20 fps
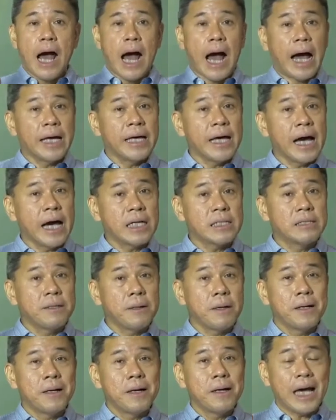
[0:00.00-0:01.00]
I had
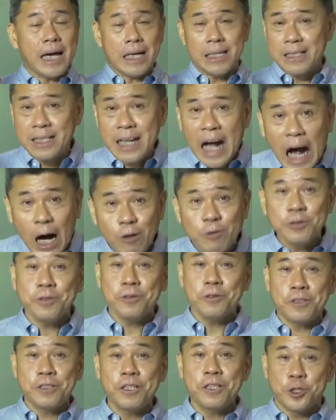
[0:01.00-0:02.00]

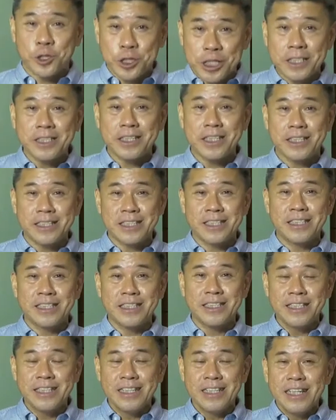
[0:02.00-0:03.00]
encountered
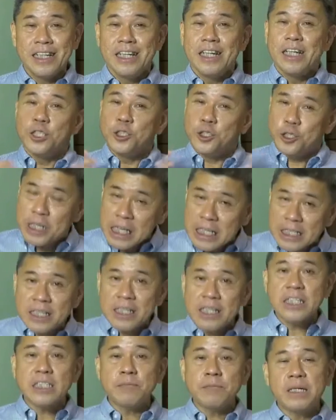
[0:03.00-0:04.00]
Jesus.
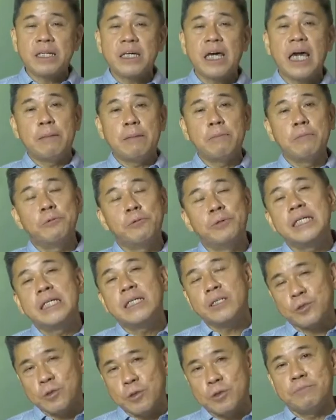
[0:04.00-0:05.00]
Jesus became
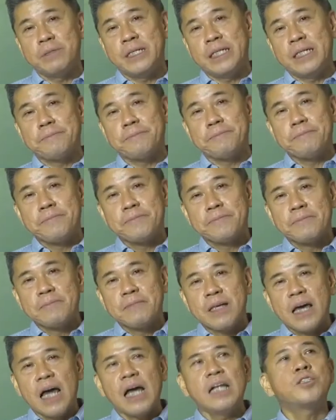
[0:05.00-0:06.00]
real to me.
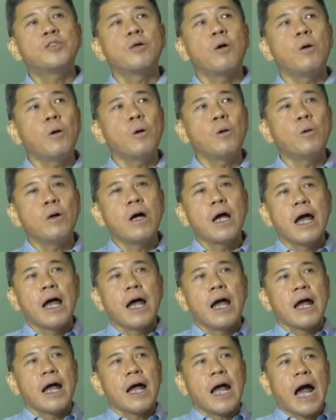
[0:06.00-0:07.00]
And so
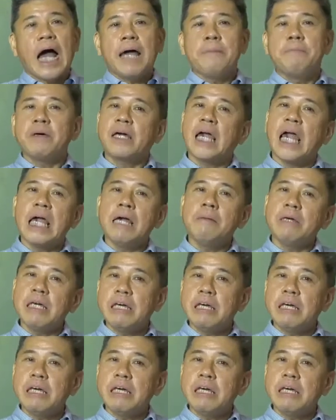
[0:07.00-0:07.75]
I became